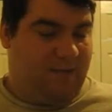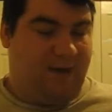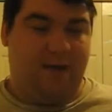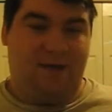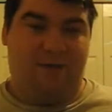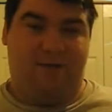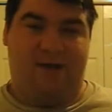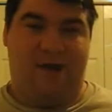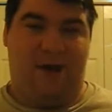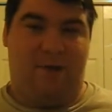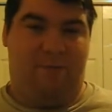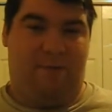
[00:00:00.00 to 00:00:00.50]

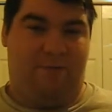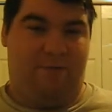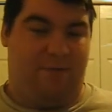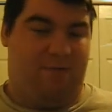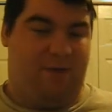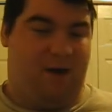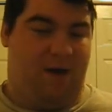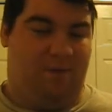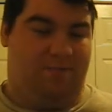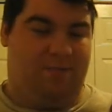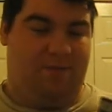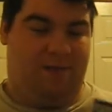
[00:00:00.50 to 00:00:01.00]
liked Cowboy
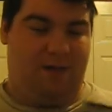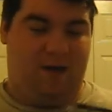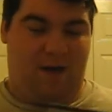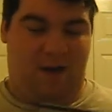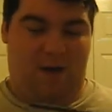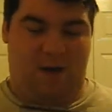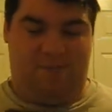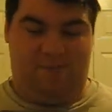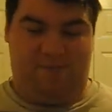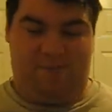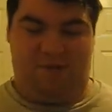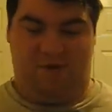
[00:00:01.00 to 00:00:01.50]

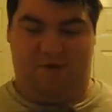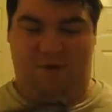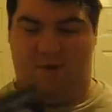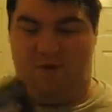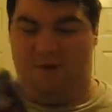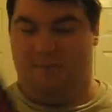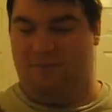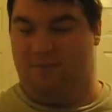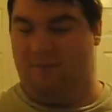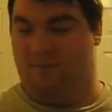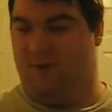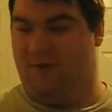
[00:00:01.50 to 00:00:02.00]
Bebop, so
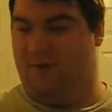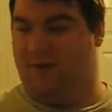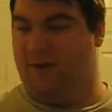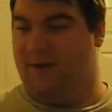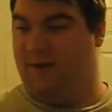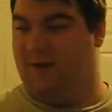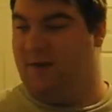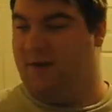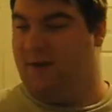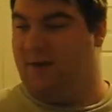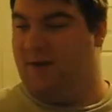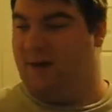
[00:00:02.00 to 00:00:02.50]
I'm
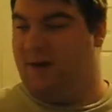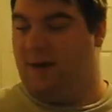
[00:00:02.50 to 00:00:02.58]
really